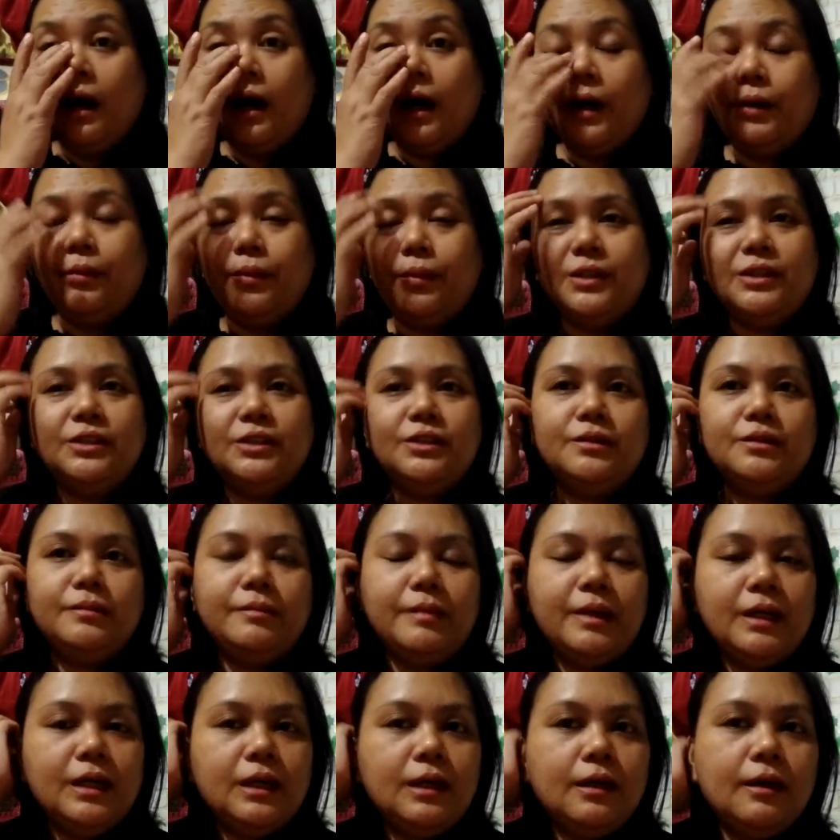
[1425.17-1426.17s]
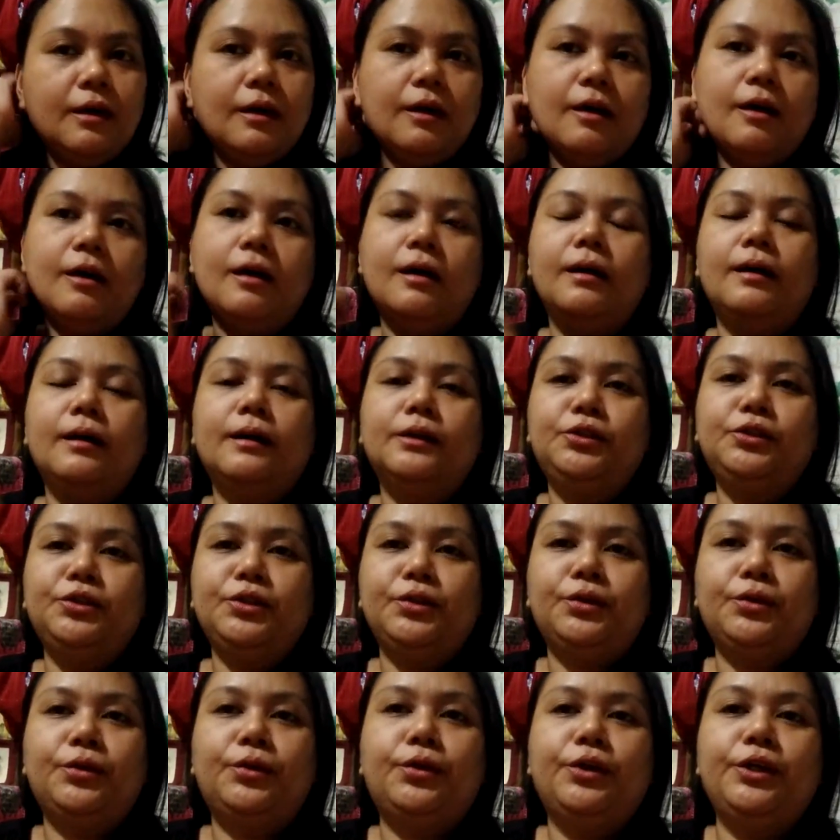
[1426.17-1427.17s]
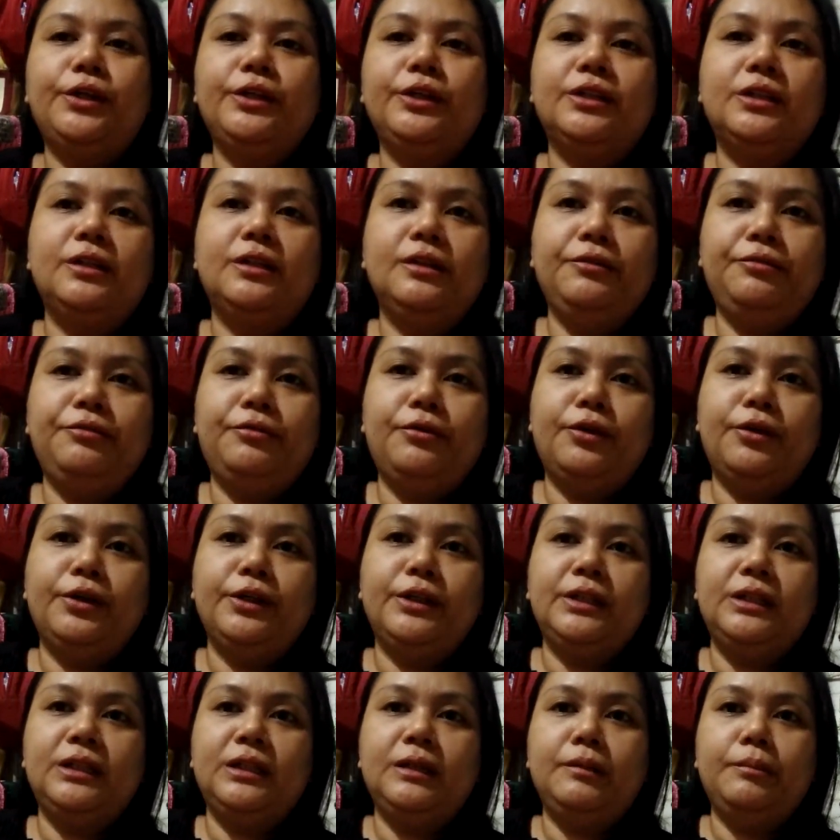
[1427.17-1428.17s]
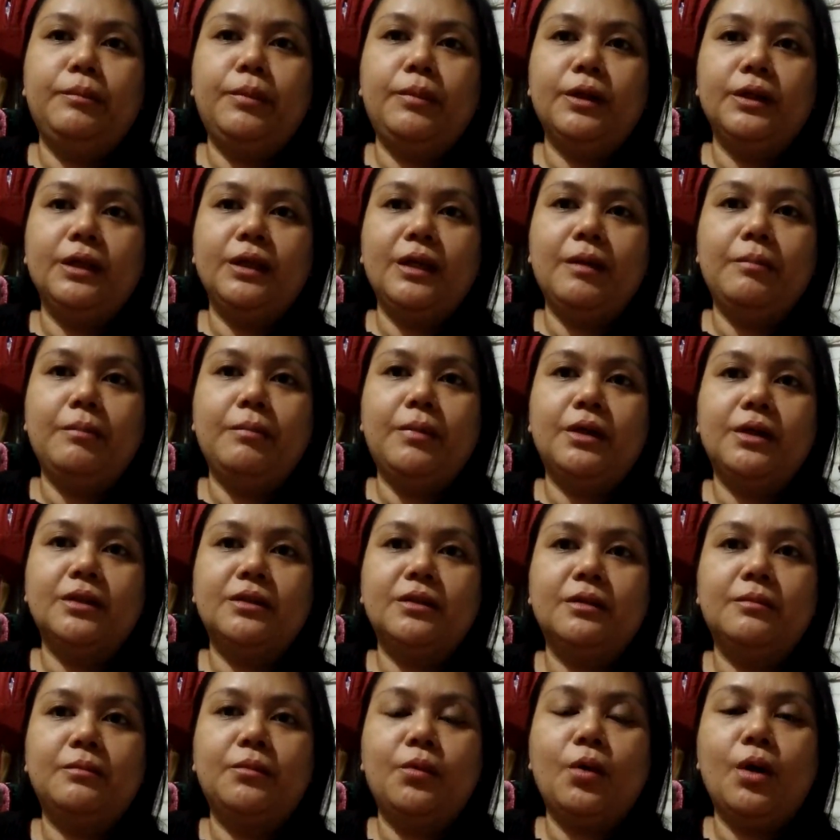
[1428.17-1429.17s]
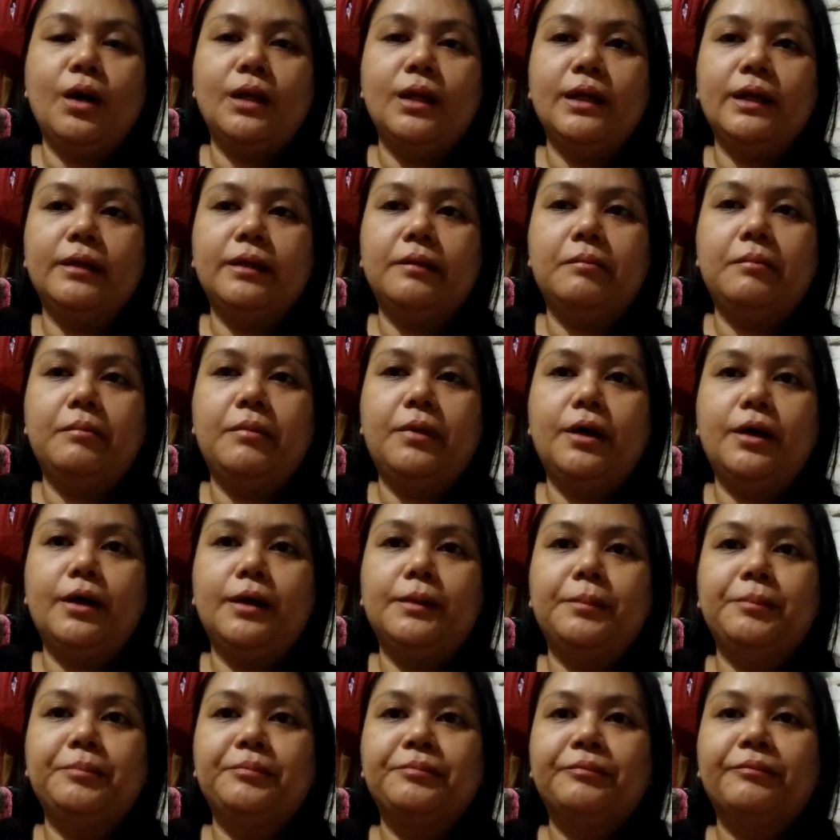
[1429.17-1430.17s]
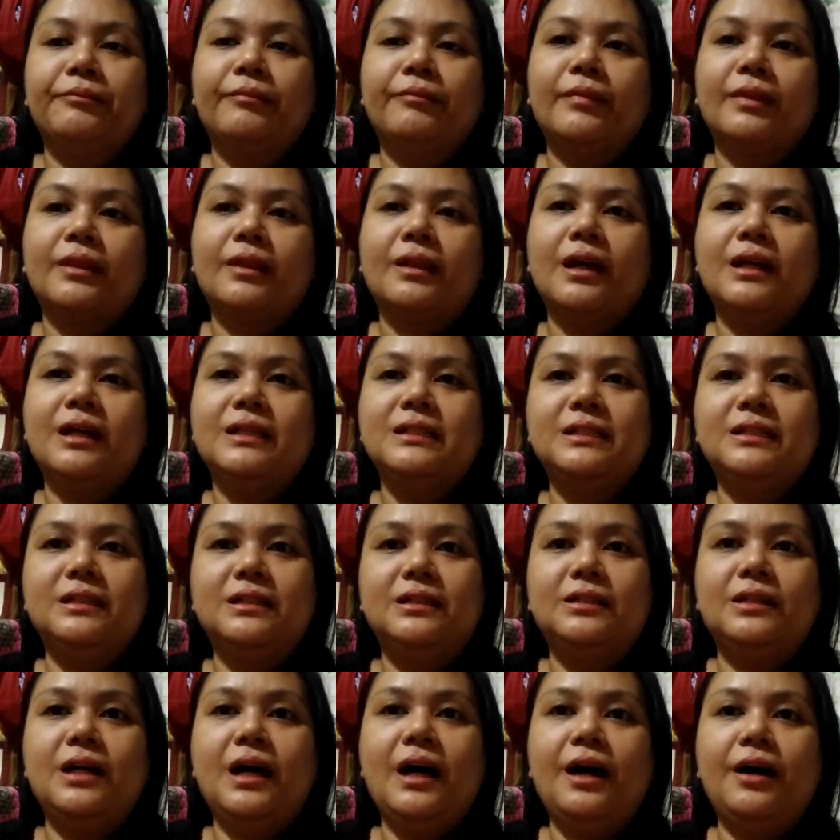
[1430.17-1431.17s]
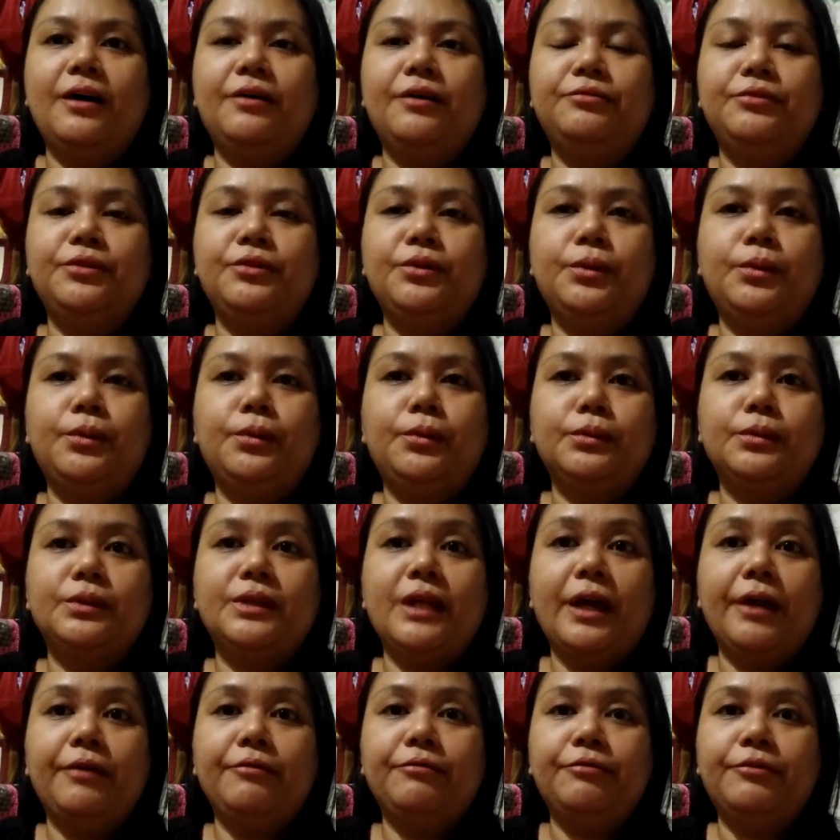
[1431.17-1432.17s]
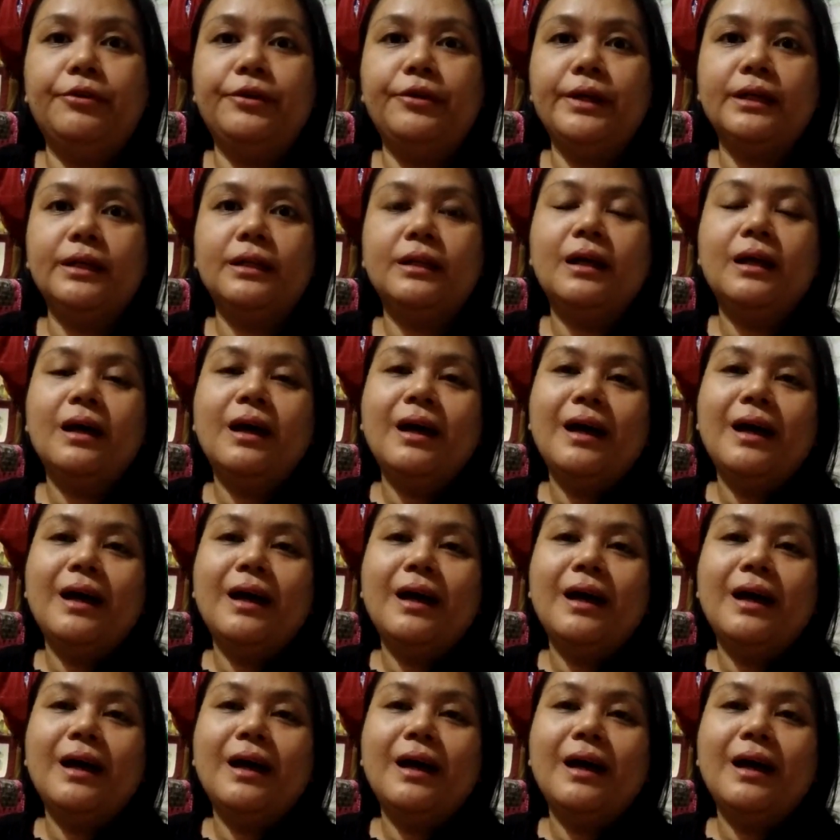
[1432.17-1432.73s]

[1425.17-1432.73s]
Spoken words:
I wanted to make a tutorial for the bulky bottom wallet, but I still have no time for it.